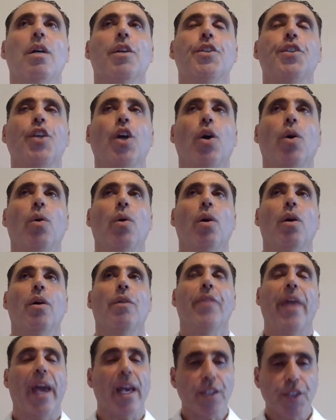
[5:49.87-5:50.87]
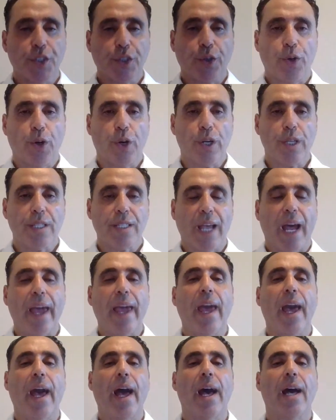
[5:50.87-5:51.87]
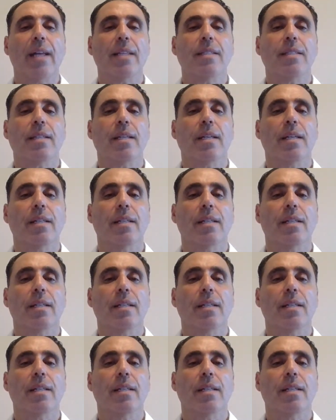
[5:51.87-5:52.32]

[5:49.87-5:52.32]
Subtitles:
So the escorts, I had